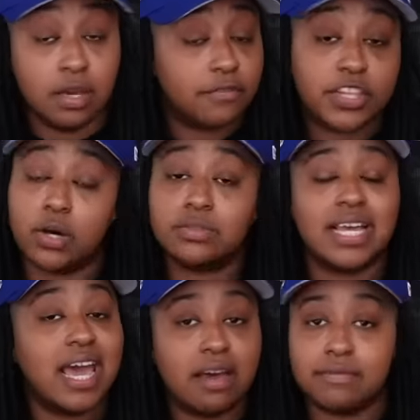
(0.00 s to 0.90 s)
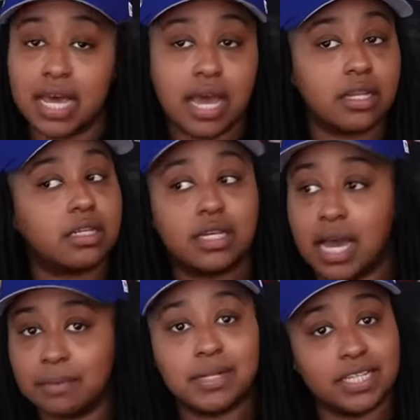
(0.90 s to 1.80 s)
For those that have not,
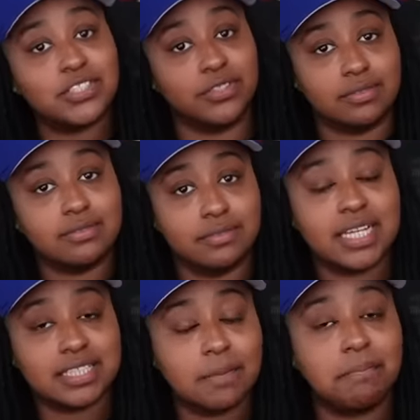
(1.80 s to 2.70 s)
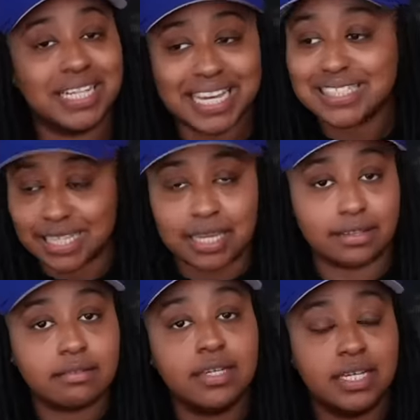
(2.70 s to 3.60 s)
God bless you. That's a
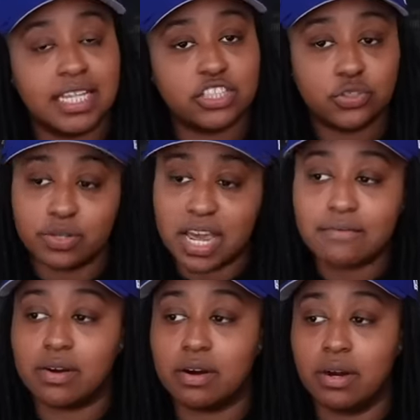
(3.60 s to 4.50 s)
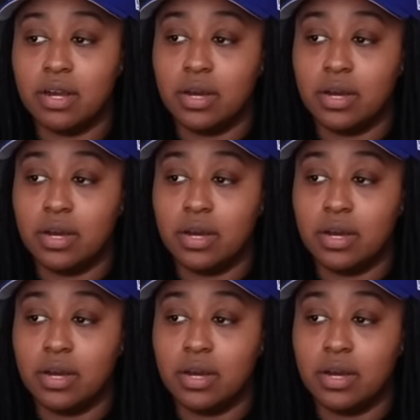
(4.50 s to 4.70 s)
blessing that you never.